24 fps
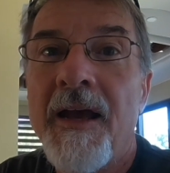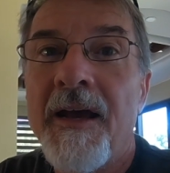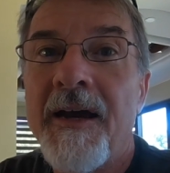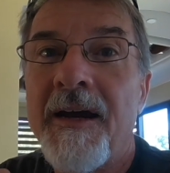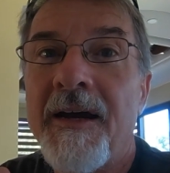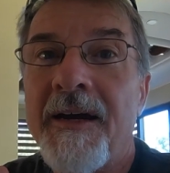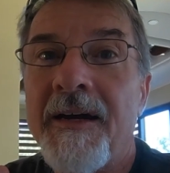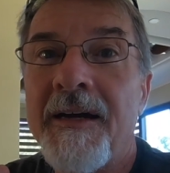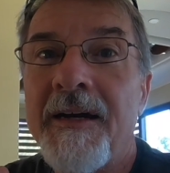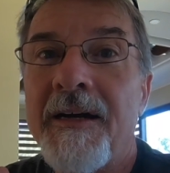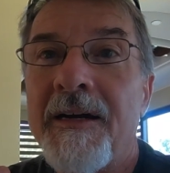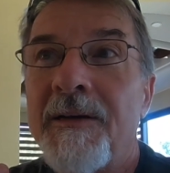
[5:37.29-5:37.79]

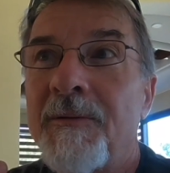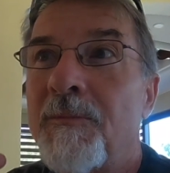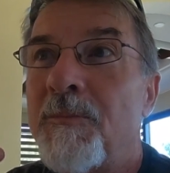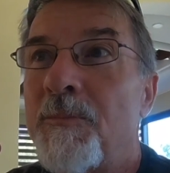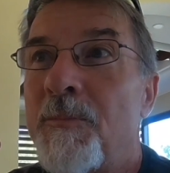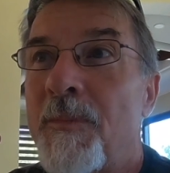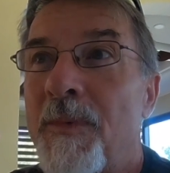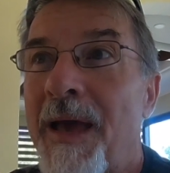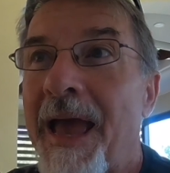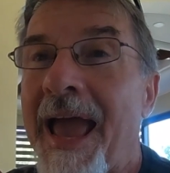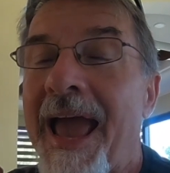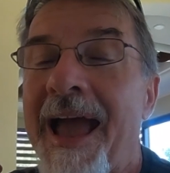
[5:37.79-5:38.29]

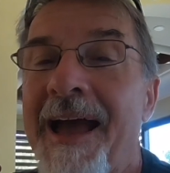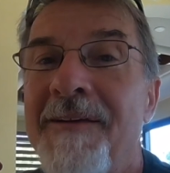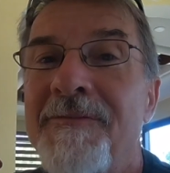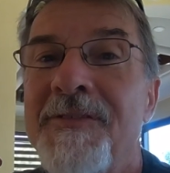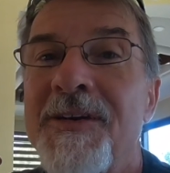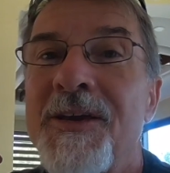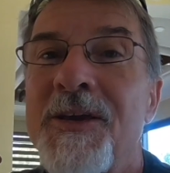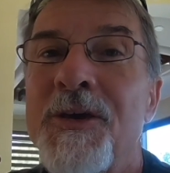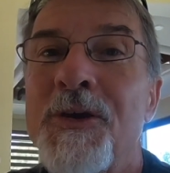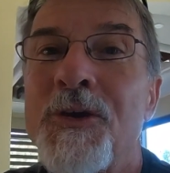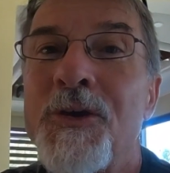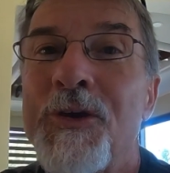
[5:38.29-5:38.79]

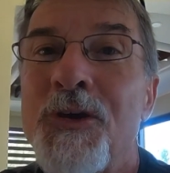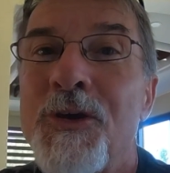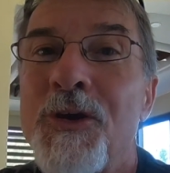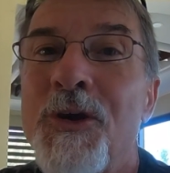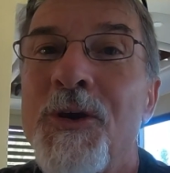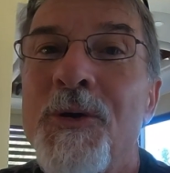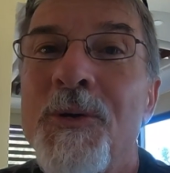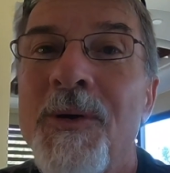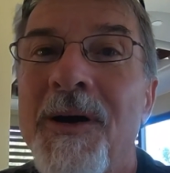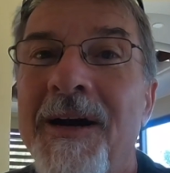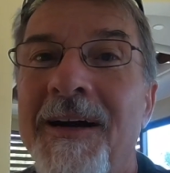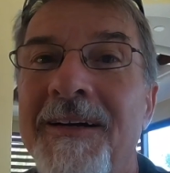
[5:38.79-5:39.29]
Having
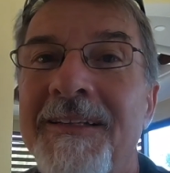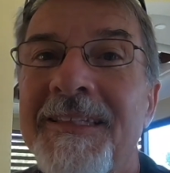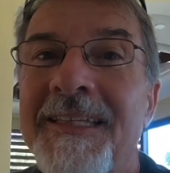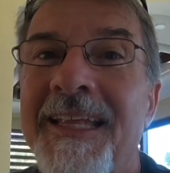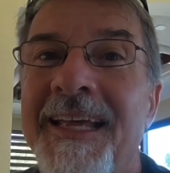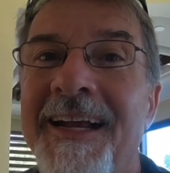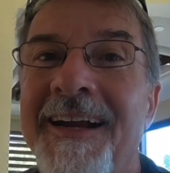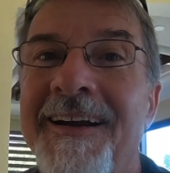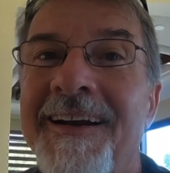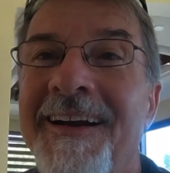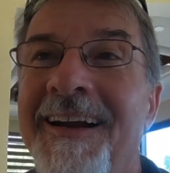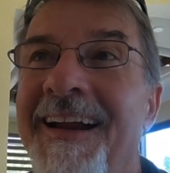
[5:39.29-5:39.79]
you out
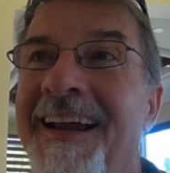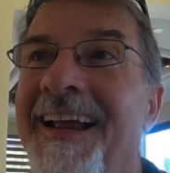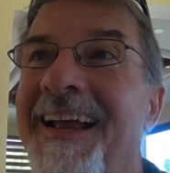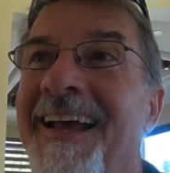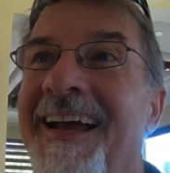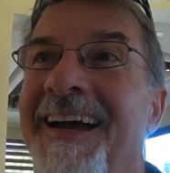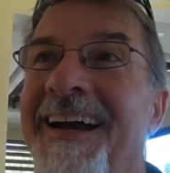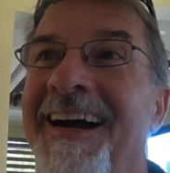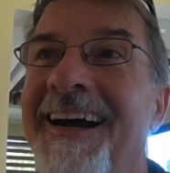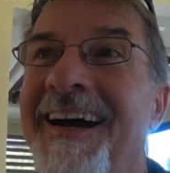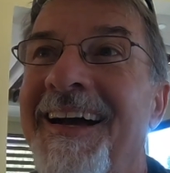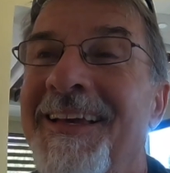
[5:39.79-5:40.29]
there,
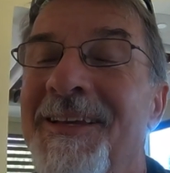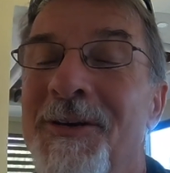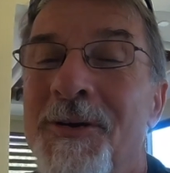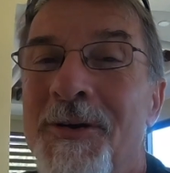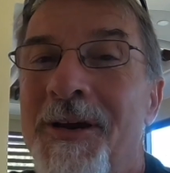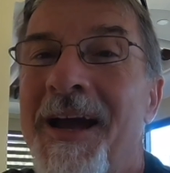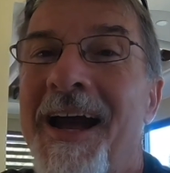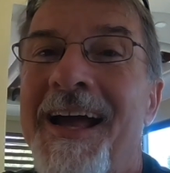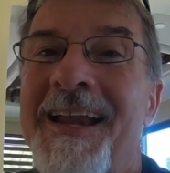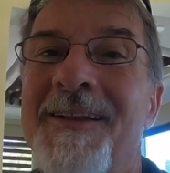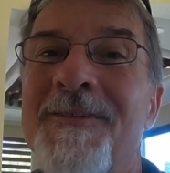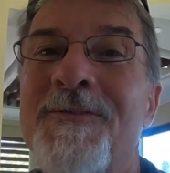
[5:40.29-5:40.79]
you
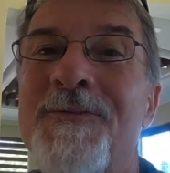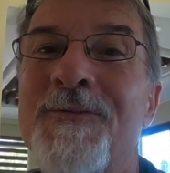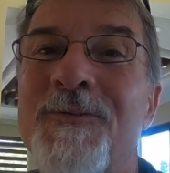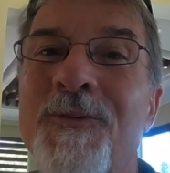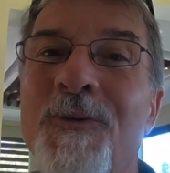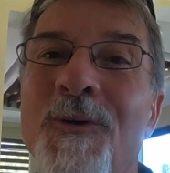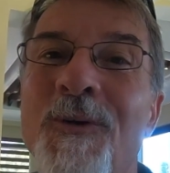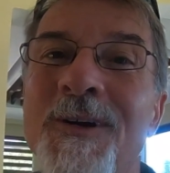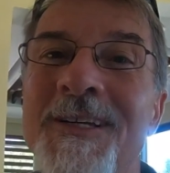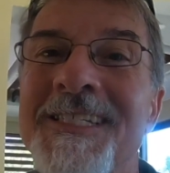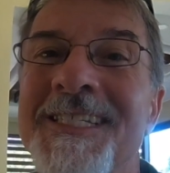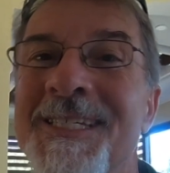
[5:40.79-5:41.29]
kind of
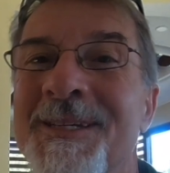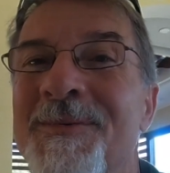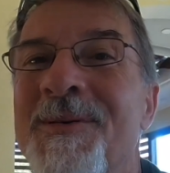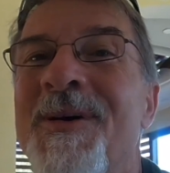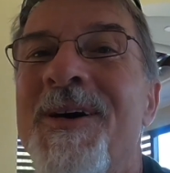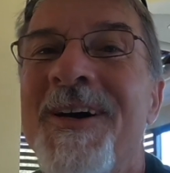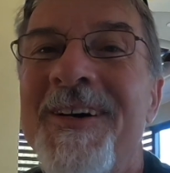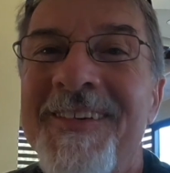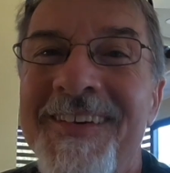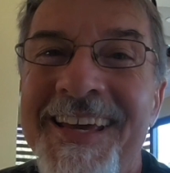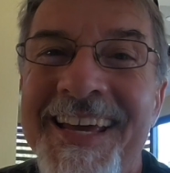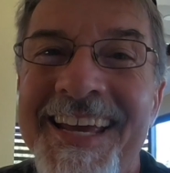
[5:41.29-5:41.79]
force
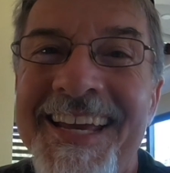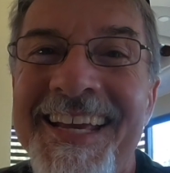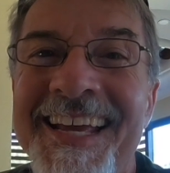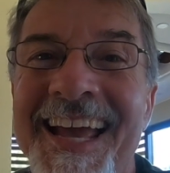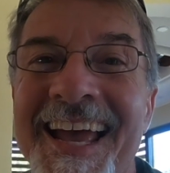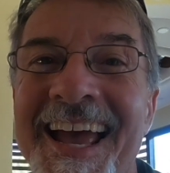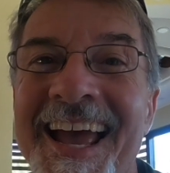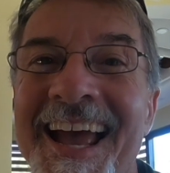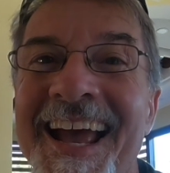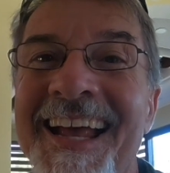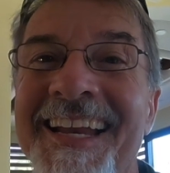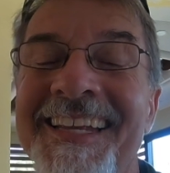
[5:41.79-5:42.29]
me
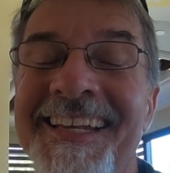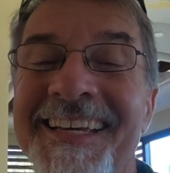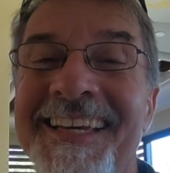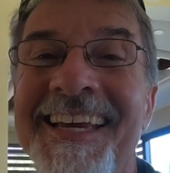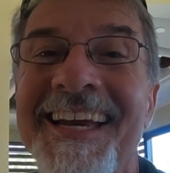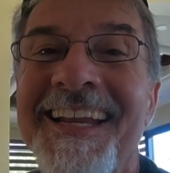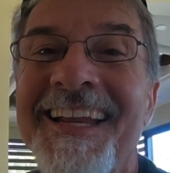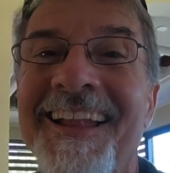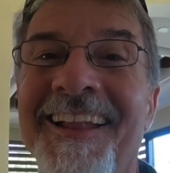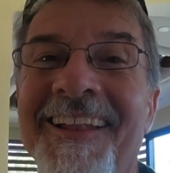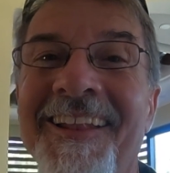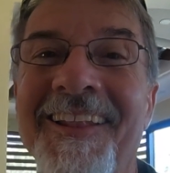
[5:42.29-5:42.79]
to
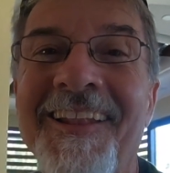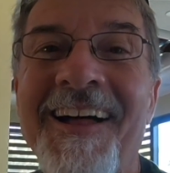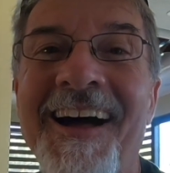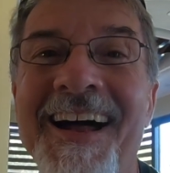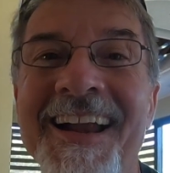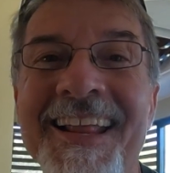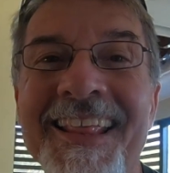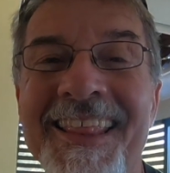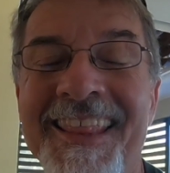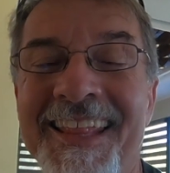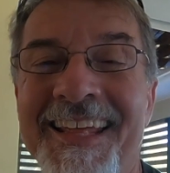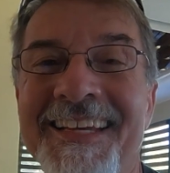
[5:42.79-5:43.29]
get a
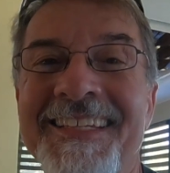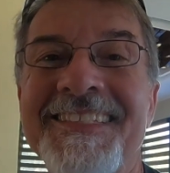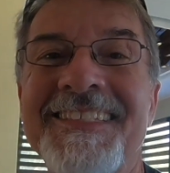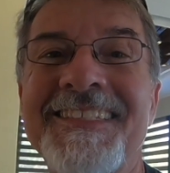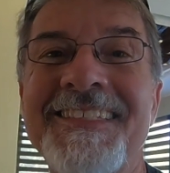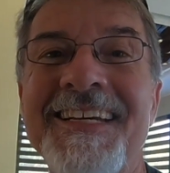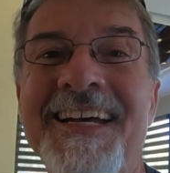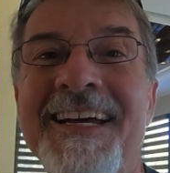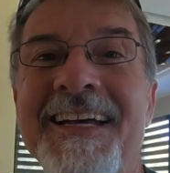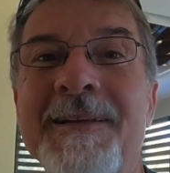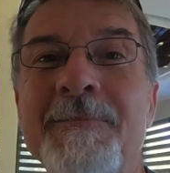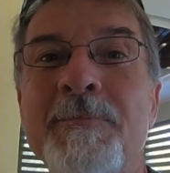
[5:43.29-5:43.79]
lot of things
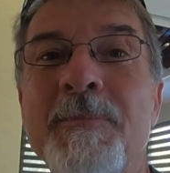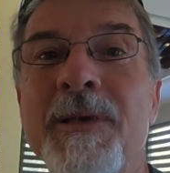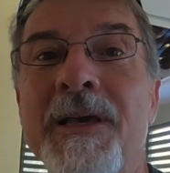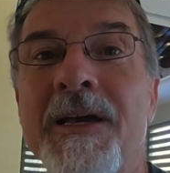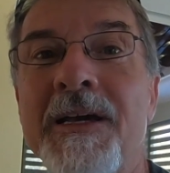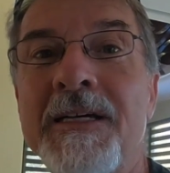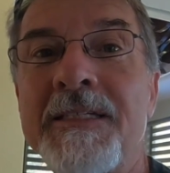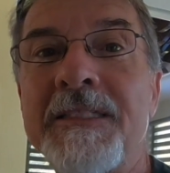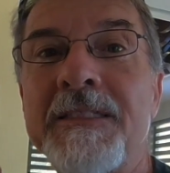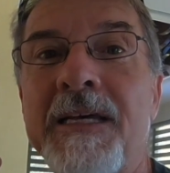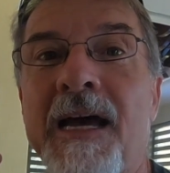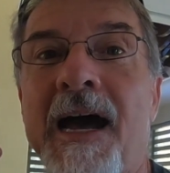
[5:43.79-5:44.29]
done,
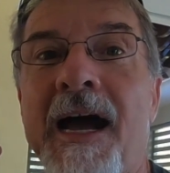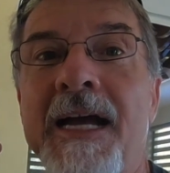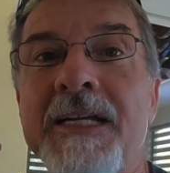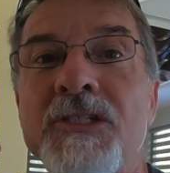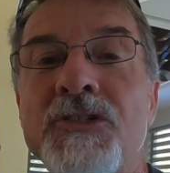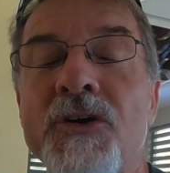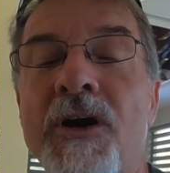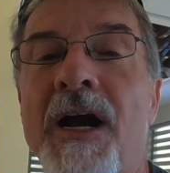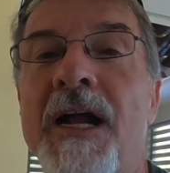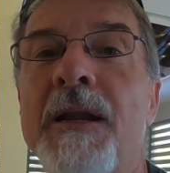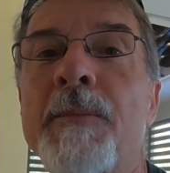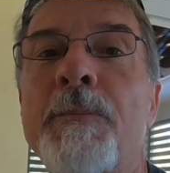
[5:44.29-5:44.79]
because I
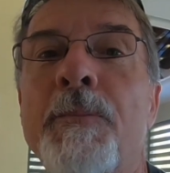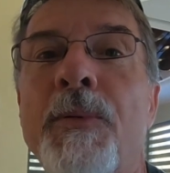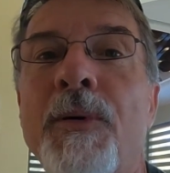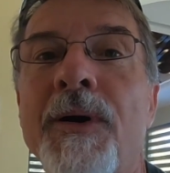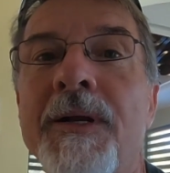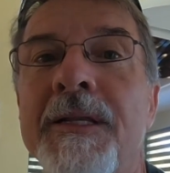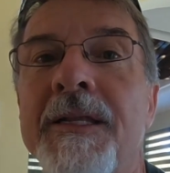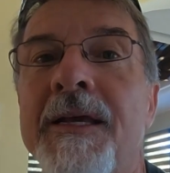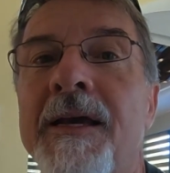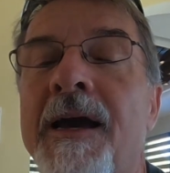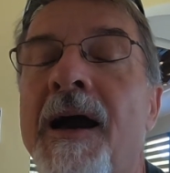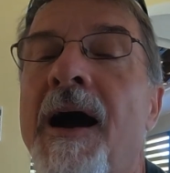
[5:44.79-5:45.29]
try to
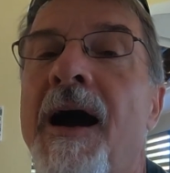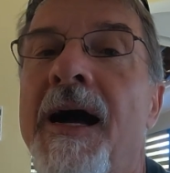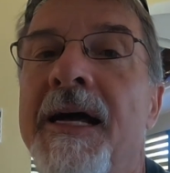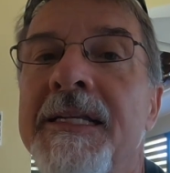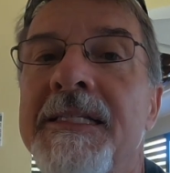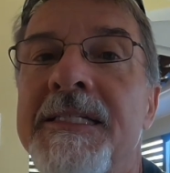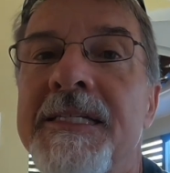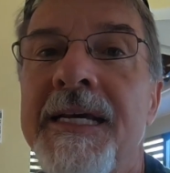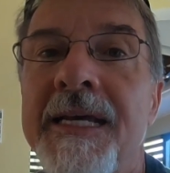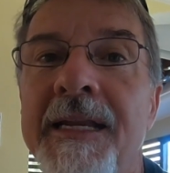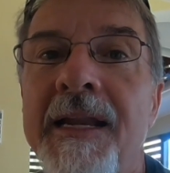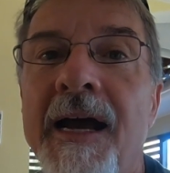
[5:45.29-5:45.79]
put
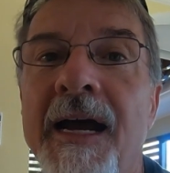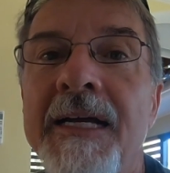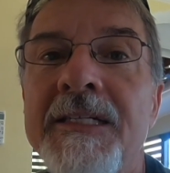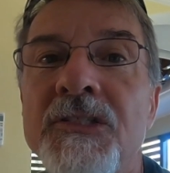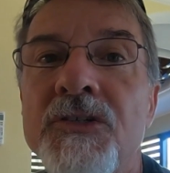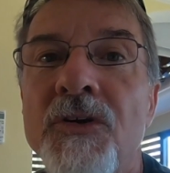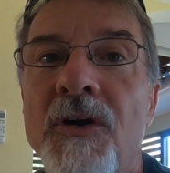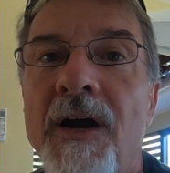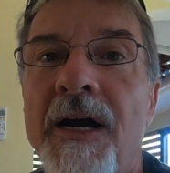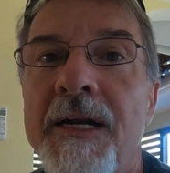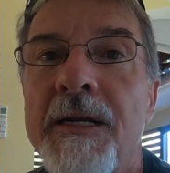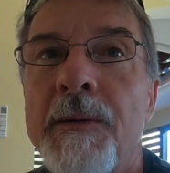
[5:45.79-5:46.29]
content. I
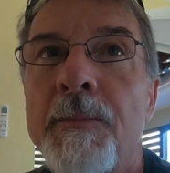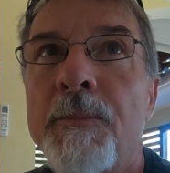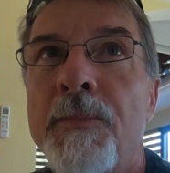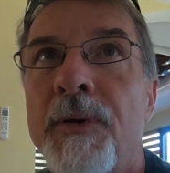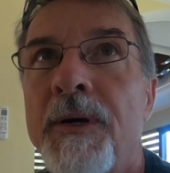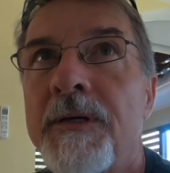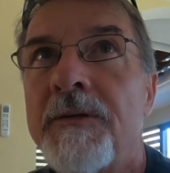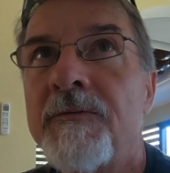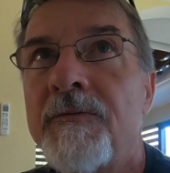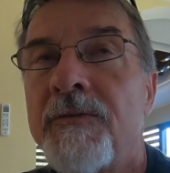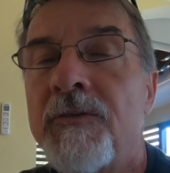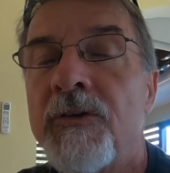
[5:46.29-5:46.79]
try to
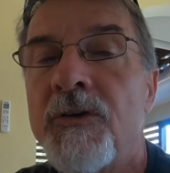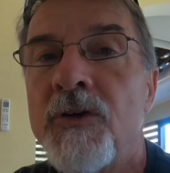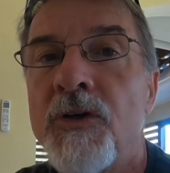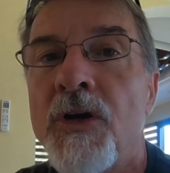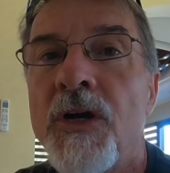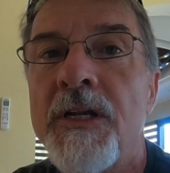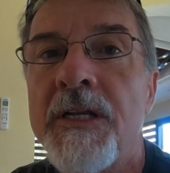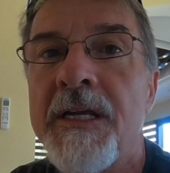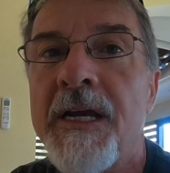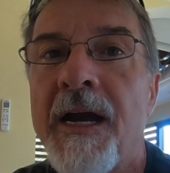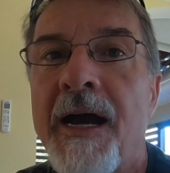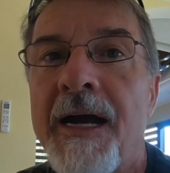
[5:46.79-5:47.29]
put
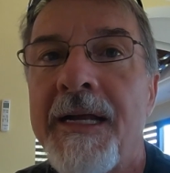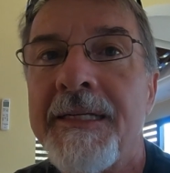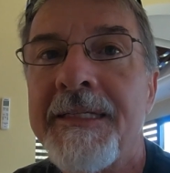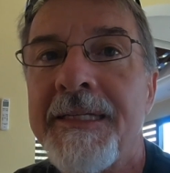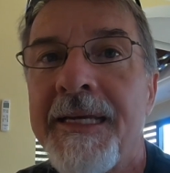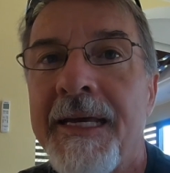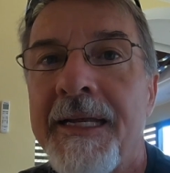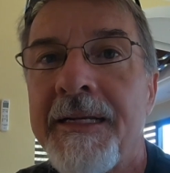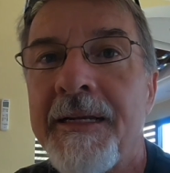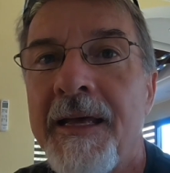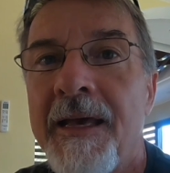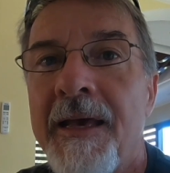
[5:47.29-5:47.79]
good
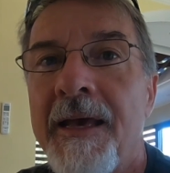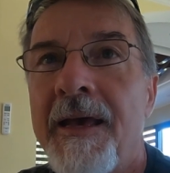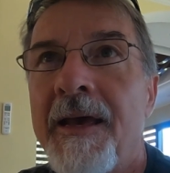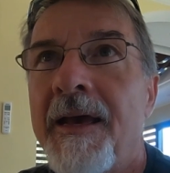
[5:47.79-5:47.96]
content.